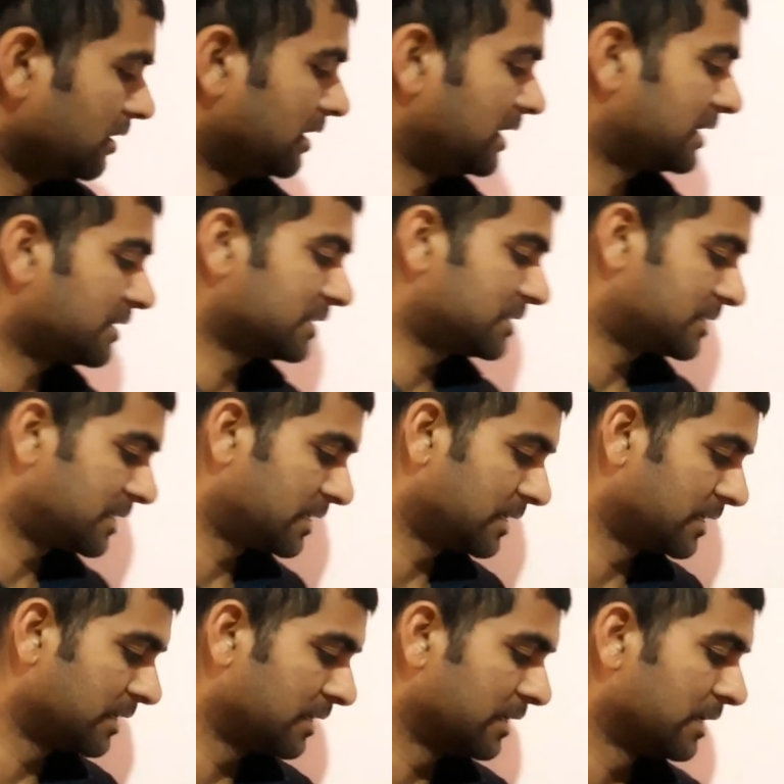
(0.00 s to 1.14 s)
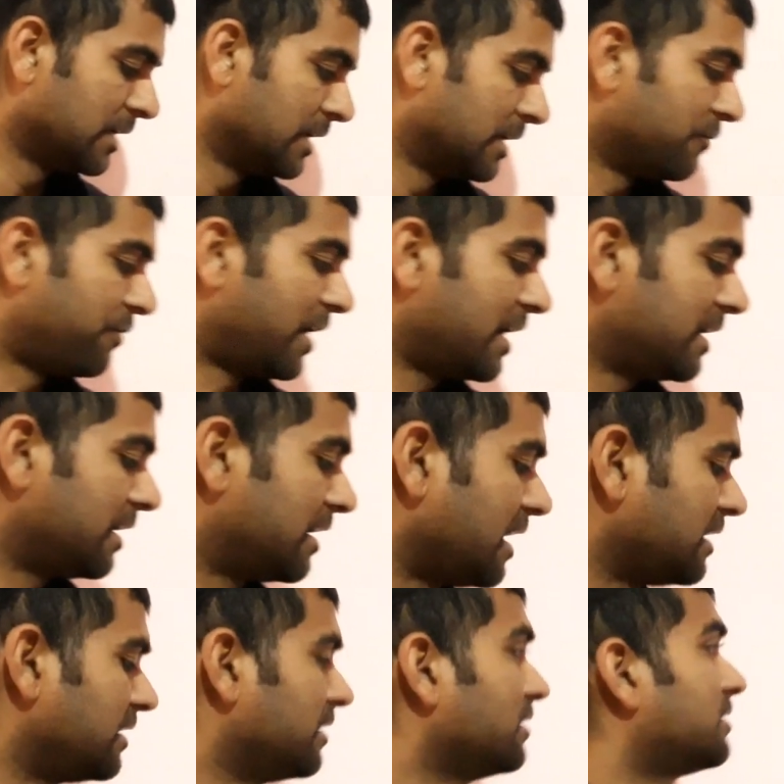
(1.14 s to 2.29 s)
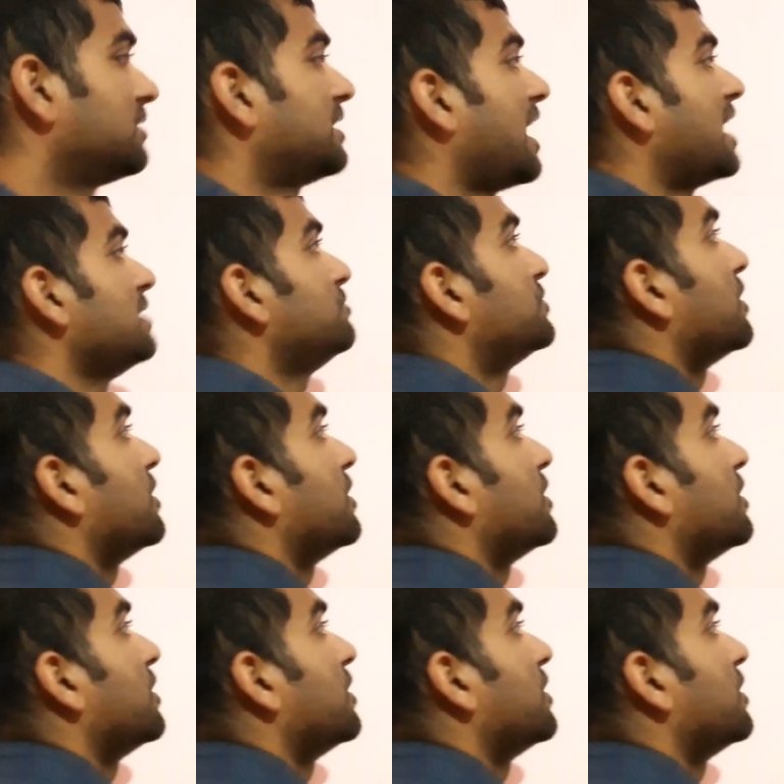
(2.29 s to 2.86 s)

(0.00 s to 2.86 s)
let us write types